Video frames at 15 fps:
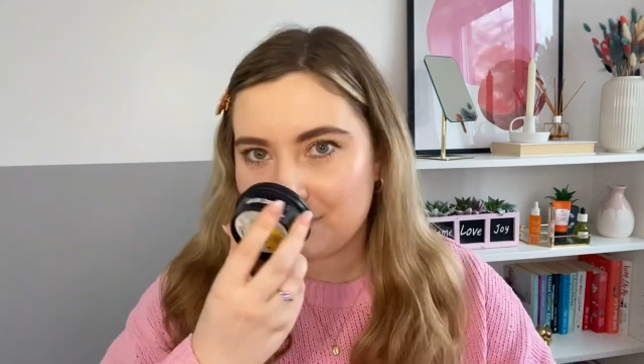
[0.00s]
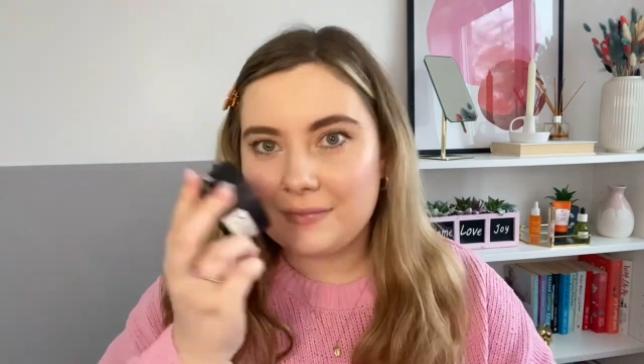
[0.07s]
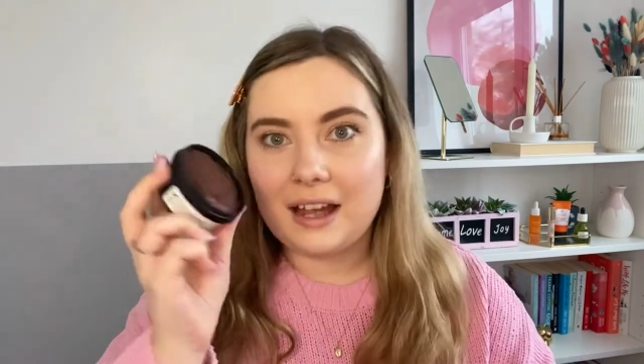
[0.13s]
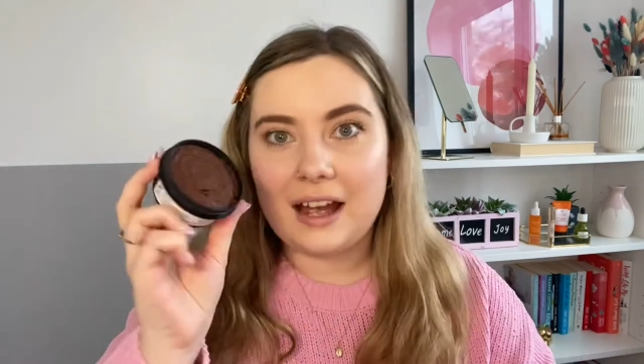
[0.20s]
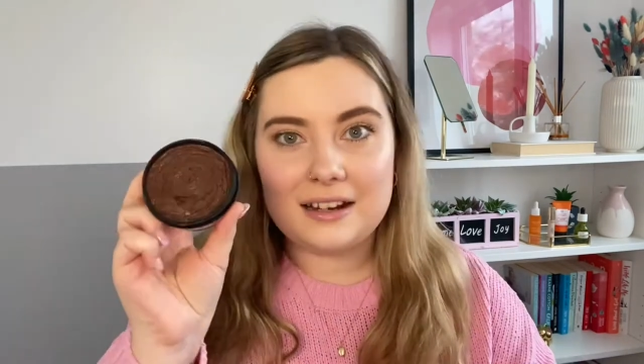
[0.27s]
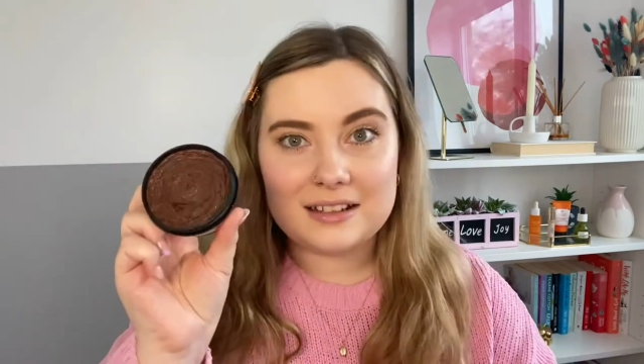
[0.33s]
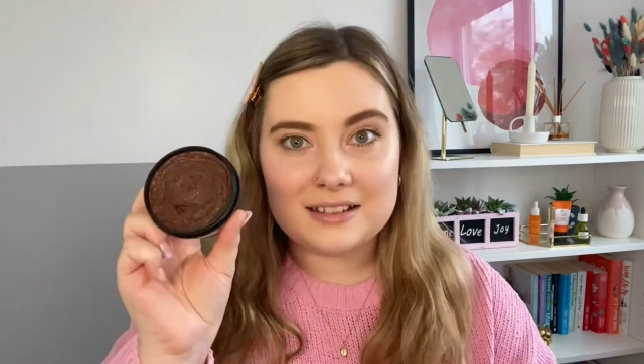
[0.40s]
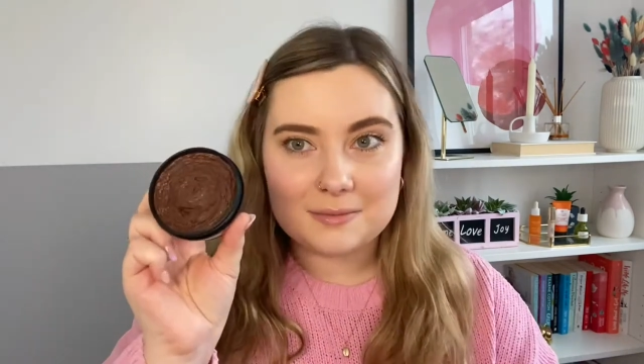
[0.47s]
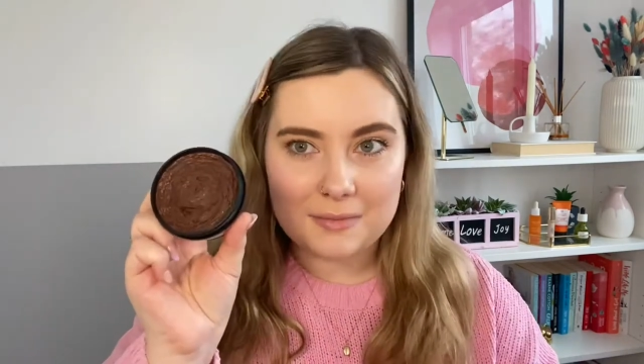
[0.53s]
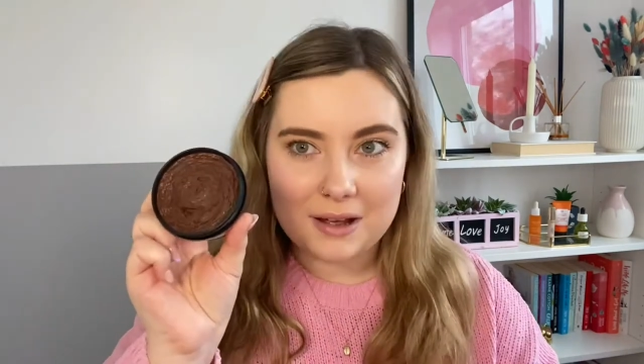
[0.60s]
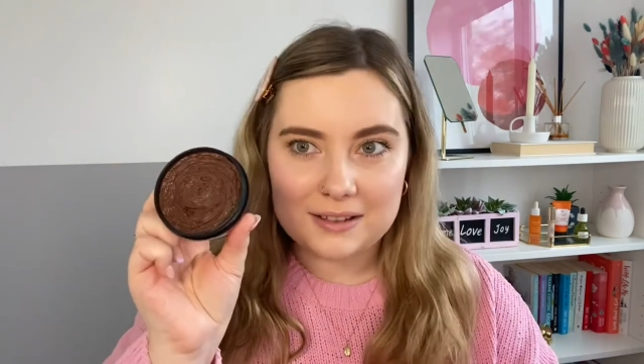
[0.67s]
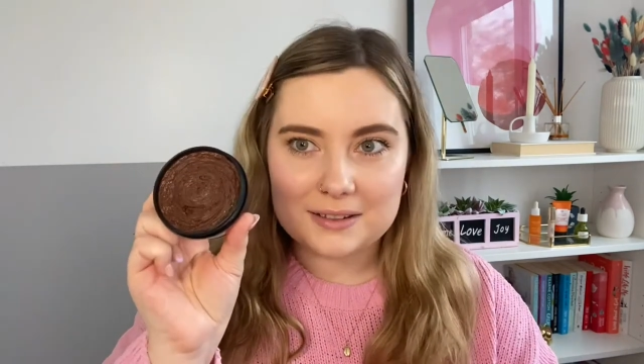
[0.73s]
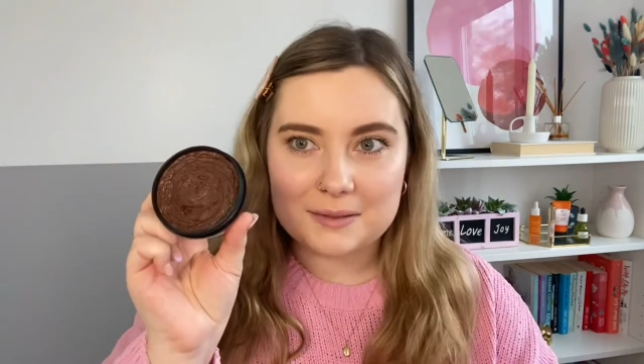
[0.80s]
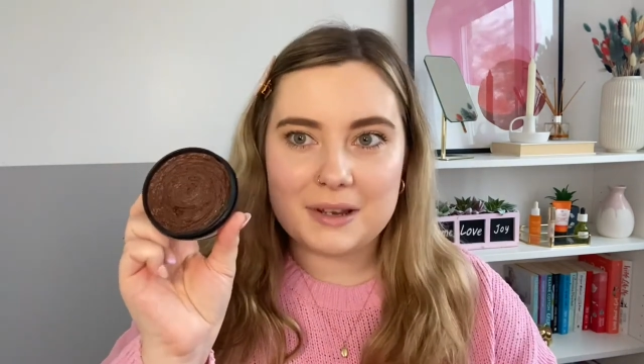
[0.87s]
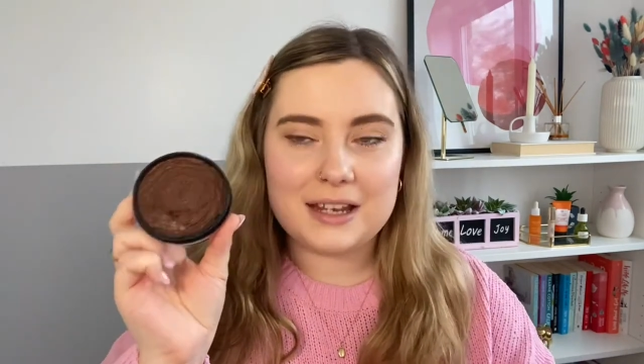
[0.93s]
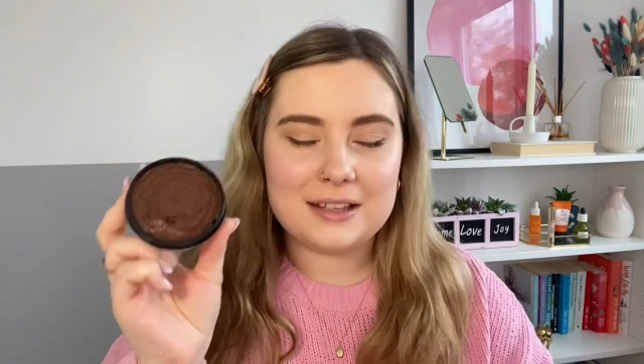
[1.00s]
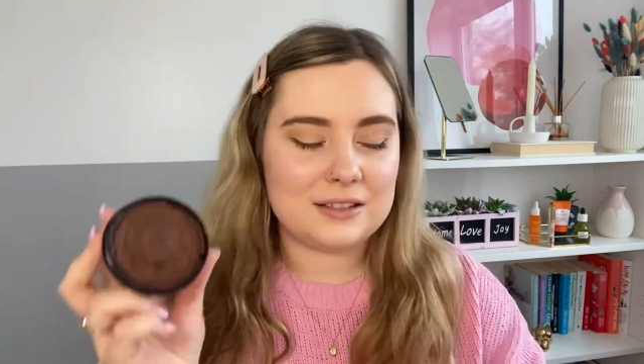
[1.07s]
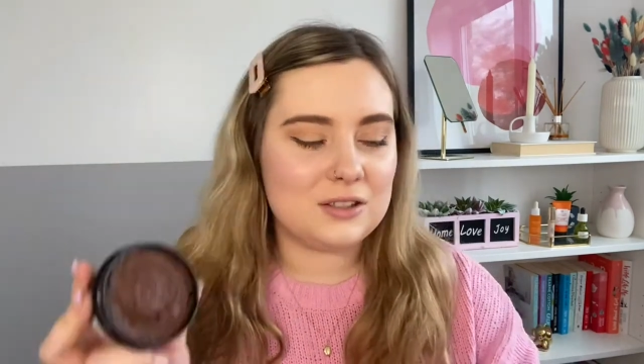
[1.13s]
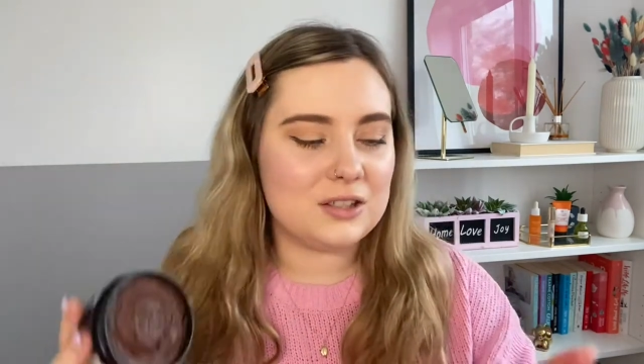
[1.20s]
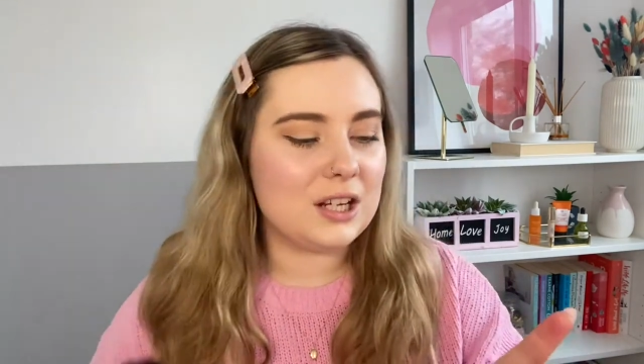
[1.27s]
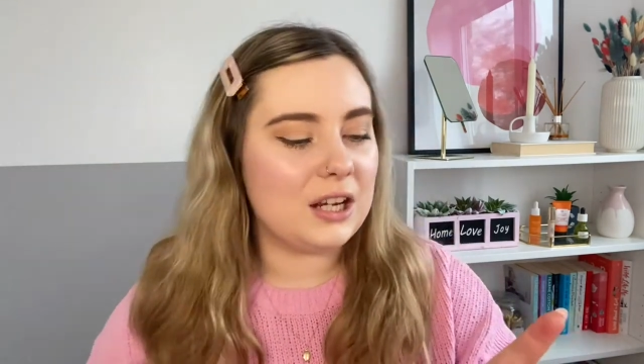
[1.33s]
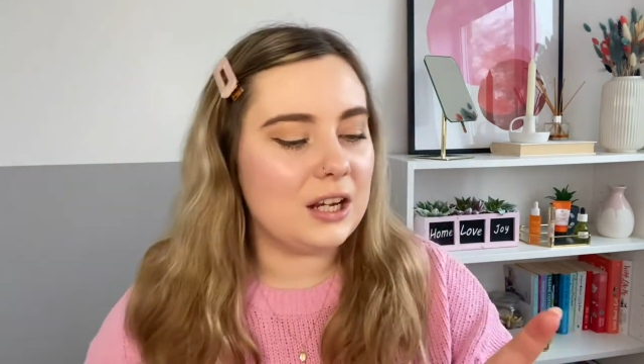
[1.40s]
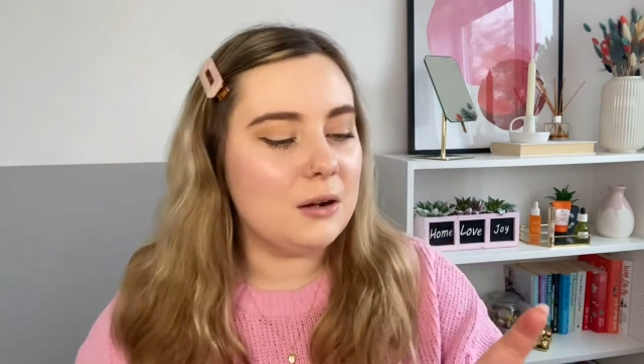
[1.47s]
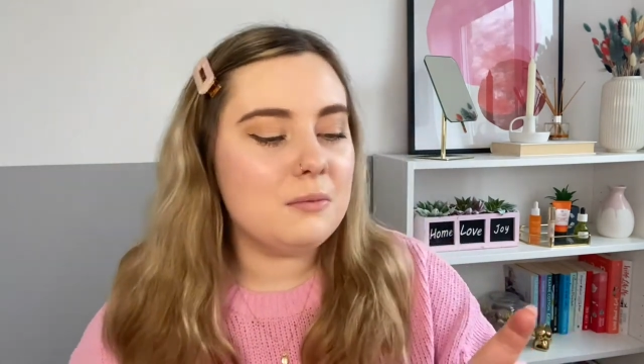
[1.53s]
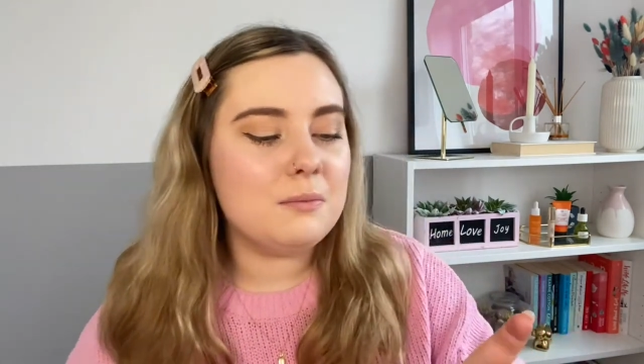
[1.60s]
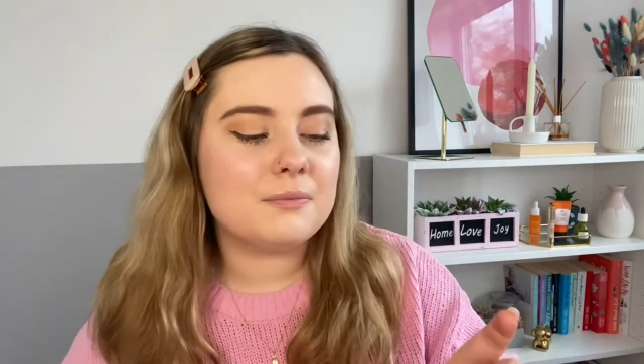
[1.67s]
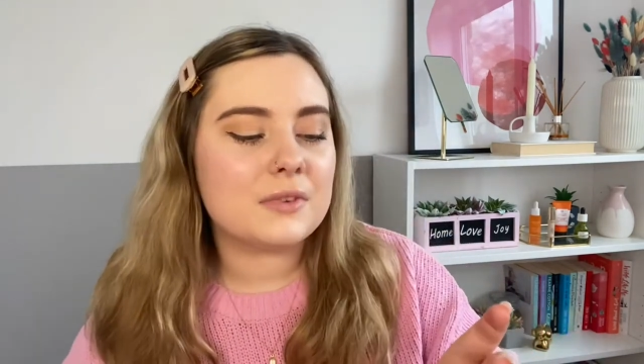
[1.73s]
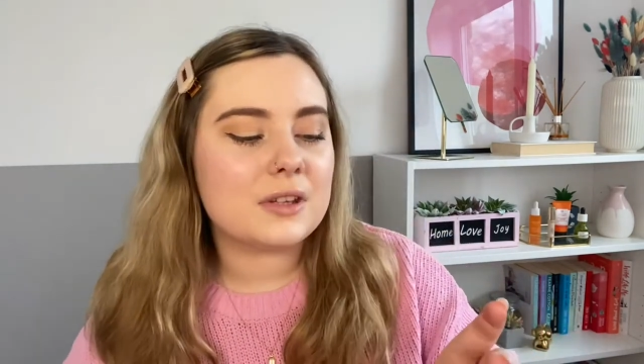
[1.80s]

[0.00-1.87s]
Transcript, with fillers: and it smells amazing too.